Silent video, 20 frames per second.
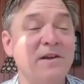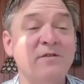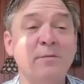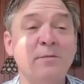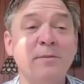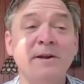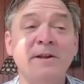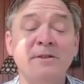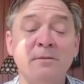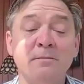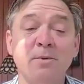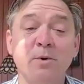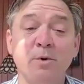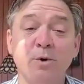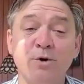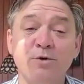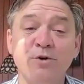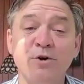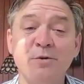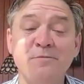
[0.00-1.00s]
never been in the
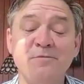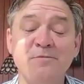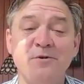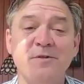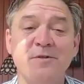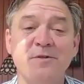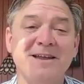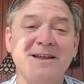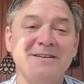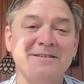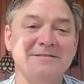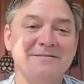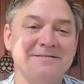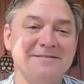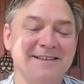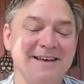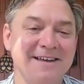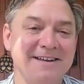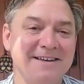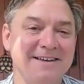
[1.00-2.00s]
boardroom for that
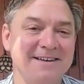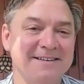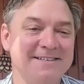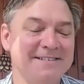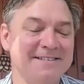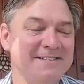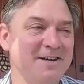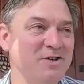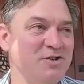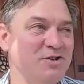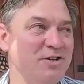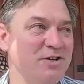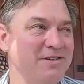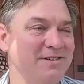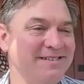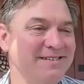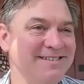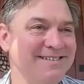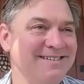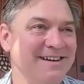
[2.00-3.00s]

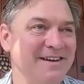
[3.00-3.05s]
discussion.